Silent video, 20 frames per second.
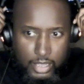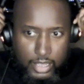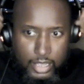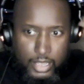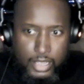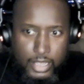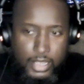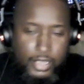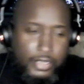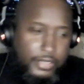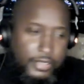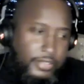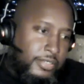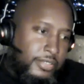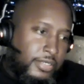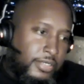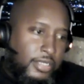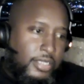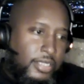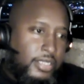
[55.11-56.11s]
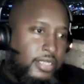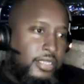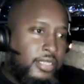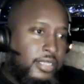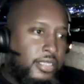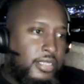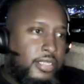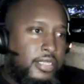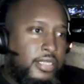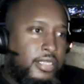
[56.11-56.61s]
And
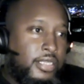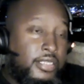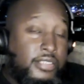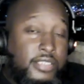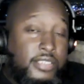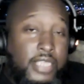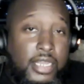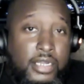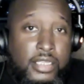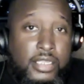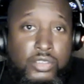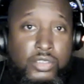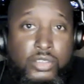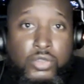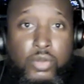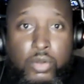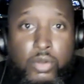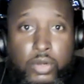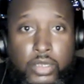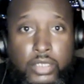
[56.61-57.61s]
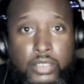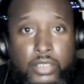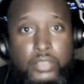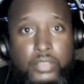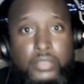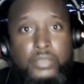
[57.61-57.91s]
he's telling his story.